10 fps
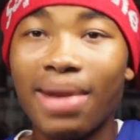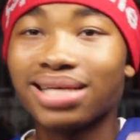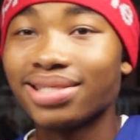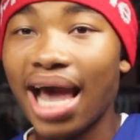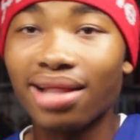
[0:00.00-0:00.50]
my
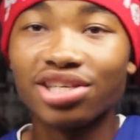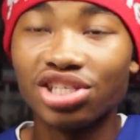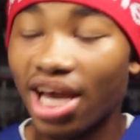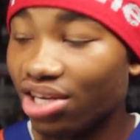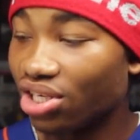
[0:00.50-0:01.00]
style is
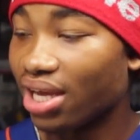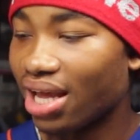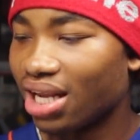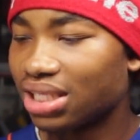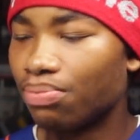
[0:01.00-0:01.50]
changing
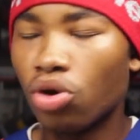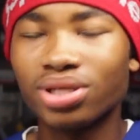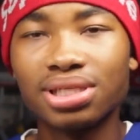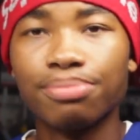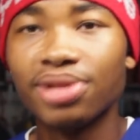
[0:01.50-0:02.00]
and it's more
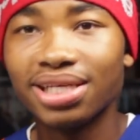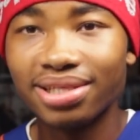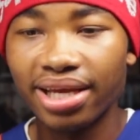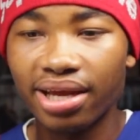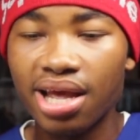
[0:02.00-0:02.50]

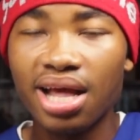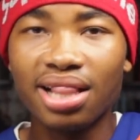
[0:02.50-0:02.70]
simplistic.